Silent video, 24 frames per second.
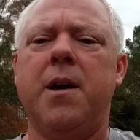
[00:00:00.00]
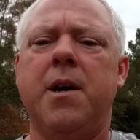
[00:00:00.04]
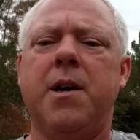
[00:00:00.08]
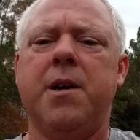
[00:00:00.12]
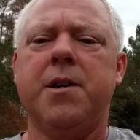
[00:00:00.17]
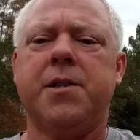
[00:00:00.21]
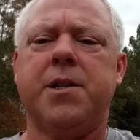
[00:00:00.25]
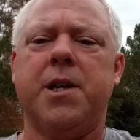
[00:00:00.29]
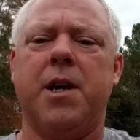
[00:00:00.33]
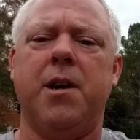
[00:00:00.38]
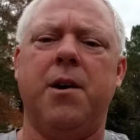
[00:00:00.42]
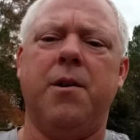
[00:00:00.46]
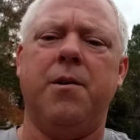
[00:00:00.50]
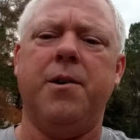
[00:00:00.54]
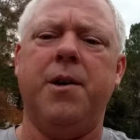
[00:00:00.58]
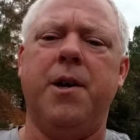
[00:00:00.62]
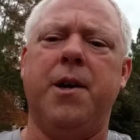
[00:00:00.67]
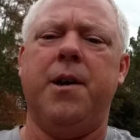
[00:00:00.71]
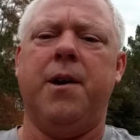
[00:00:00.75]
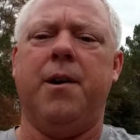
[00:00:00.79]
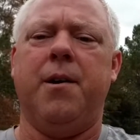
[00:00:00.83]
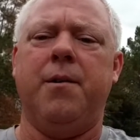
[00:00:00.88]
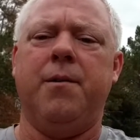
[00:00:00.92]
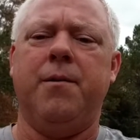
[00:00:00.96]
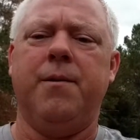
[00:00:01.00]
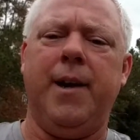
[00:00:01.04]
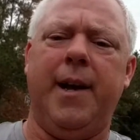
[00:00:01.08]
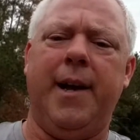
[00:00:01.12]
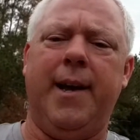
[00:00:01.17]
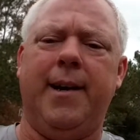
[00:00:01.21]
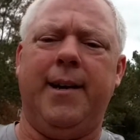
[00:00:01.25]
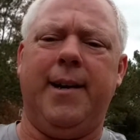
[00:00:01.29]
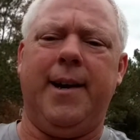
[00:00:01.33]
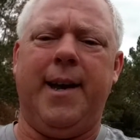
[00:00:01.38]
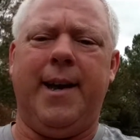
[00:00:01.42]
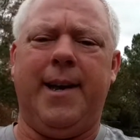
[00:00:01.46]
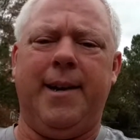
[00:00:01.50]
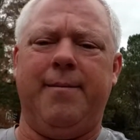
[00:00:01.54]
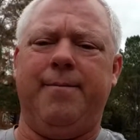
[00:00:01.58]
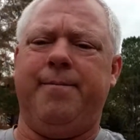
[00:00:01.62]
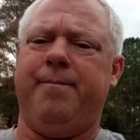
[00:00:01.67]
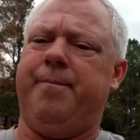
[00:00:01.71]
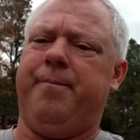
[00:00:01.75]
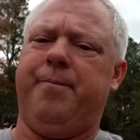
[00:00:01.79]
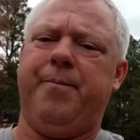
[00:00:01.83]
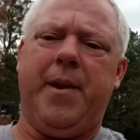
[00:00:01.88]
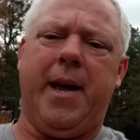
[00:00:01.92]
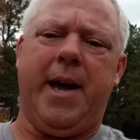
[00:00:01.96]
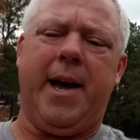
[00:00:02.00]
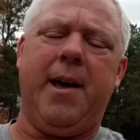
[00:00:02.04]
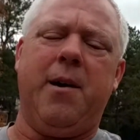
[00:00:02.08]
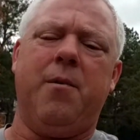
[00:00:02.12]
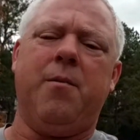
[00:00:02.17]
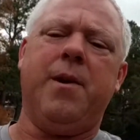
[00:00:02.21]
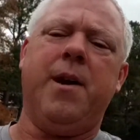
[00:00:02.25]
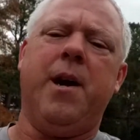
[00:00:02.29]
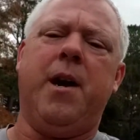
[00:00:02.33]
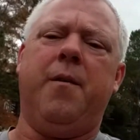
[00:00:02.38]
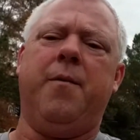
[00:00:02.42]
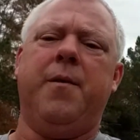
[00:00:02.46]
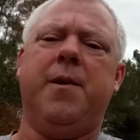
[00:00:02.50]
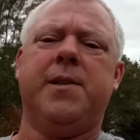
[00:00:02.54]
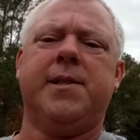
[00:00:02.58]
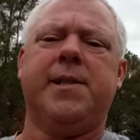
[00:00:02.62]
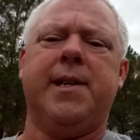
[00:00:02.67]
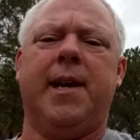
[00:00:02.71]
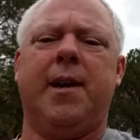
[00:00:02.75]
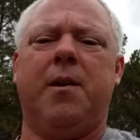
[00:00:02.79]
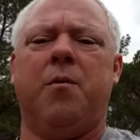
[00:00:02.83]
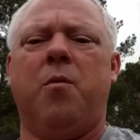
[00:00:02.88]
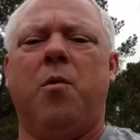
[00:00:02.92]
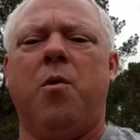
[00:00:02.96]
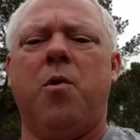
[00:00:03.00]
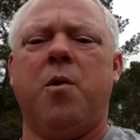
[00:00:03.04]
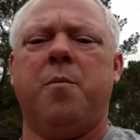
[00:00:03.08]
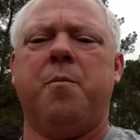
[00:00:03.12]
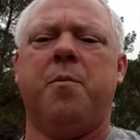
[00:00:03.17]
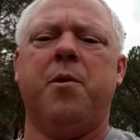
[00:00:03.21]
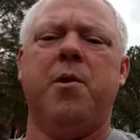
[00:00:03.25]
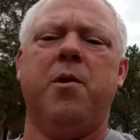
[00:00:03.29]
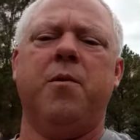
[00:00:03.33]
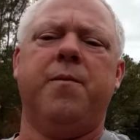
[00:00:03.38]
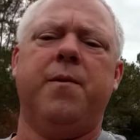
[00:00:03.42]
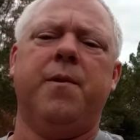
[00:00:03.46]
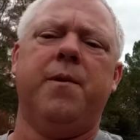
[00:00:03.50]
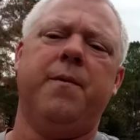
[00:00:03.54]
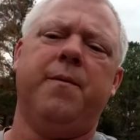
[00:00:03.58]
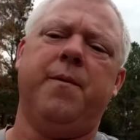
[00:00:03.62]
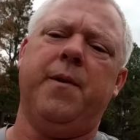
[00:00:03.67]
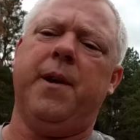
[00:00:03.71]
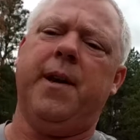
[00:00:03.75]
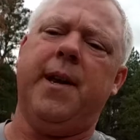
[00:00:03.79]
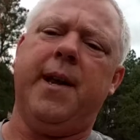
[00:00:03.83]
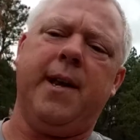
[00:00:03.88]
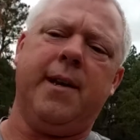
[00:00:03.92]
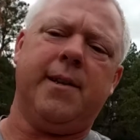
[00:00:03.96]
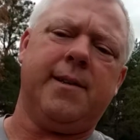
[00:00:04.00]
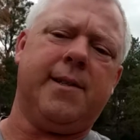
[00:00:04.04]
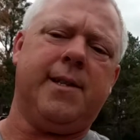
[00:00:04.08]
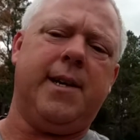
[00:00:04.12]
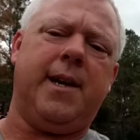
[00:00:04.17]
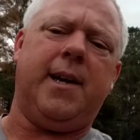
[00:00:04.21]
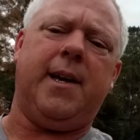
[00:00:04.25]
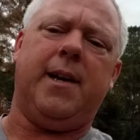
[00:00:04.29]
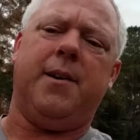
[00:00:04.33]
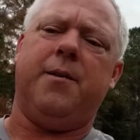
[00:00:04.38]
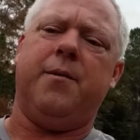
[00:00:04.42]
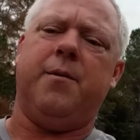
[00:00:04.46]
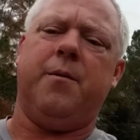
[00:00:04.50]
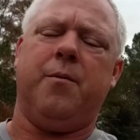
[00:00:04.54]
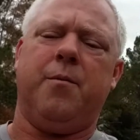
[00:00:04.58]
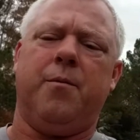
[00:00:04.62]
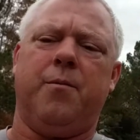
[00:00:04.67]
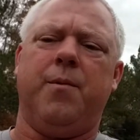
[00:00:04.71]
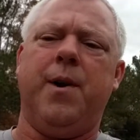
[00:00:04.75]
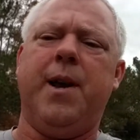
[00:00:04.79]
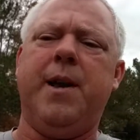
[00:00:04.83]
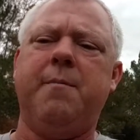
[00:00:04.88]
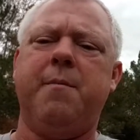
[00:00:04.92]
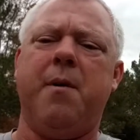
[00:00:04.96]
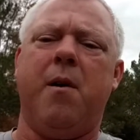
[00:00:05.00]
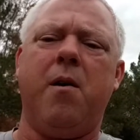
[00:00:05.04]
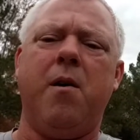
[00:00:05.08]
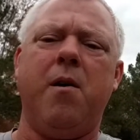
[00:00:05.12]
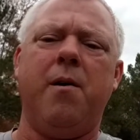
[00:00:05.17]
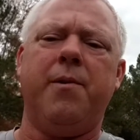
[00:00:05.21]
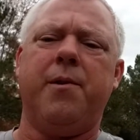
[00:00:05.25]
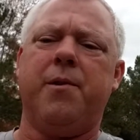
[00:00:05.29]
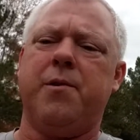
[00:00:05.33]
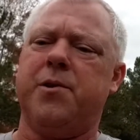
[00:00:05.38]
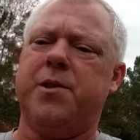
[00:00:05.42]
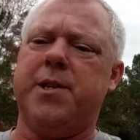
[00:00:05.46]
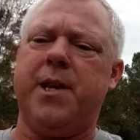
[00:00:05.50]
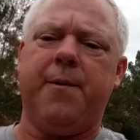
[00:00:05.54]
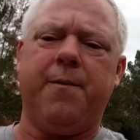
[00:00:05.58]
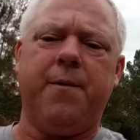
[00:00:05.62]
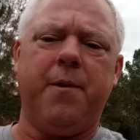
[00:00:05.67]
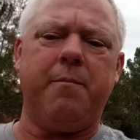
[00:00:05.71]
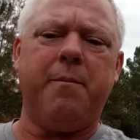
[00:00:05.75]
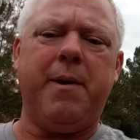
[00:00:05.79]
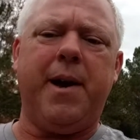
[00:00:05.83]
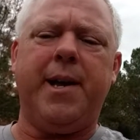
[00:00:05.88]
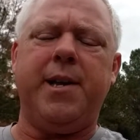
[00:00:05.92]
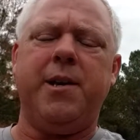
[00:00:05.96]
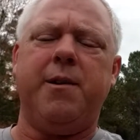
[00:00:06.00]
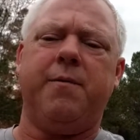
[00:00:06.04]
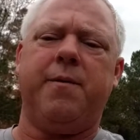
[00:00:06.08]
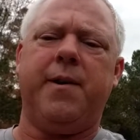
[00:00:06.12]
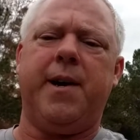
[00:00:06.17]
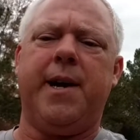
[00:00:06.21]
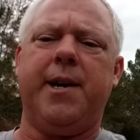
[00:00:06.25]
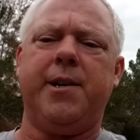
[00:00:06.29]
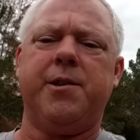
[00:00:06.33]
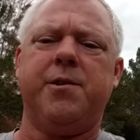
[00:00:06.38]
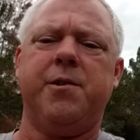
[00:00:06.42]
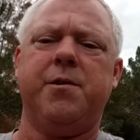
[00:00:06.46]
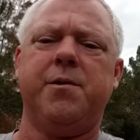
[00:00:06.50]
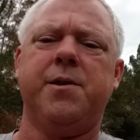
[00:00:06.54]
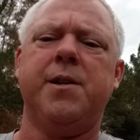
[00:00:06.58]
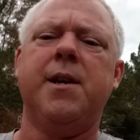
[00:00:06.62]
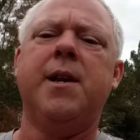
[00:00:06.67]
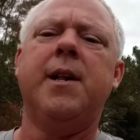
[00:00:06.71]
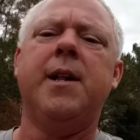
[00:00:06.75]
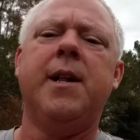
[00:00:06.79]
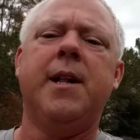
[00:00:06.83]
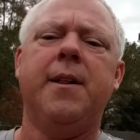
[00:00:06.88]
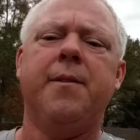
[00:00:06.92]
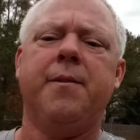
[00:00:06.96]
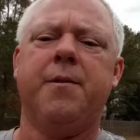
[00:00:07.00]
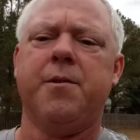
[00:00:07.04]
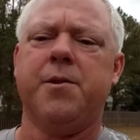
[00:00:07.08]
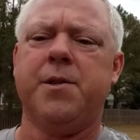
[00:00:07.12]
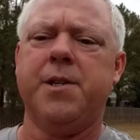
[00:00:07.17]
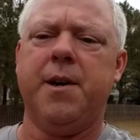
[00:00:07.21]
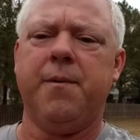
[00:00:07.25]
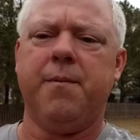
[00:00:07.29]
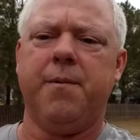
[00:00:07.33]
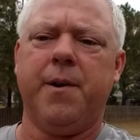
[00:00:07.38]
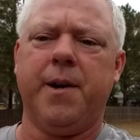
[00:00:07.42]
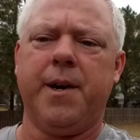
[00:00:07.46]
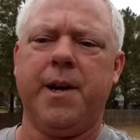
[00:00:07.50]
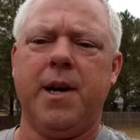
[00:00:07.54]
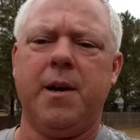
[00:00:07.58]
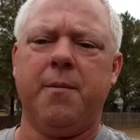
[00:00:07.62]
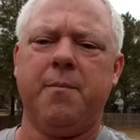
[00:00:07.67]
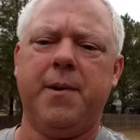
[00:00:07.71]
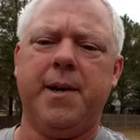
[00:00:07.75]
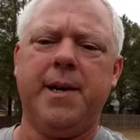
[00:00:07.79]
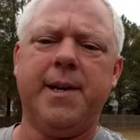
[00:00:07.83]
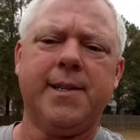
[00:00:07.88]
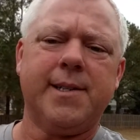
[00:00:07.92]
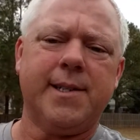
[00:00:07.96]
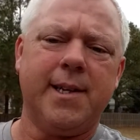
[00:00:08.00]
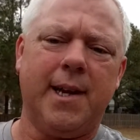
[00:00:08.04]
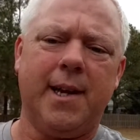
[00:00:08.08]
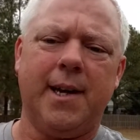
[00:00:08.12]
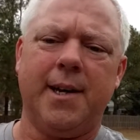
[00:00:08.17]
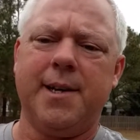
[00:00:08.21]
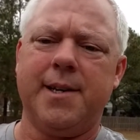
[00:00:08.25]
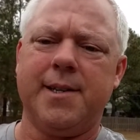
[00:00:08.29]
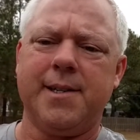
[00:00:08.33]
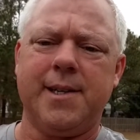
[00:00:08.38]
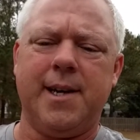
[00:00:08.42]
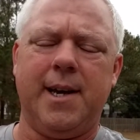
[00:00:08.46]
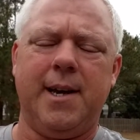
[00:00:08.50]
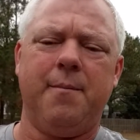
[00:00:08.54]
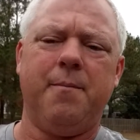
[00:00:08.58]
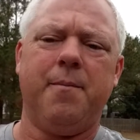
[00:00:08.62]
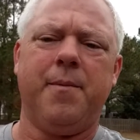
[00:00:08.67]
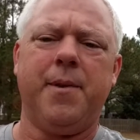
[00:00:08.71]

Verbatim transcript: So, you know, and, and I don't care if you're selling waterproofing, if you're selling rebar, there's different manufacturers, there's different companies selling the same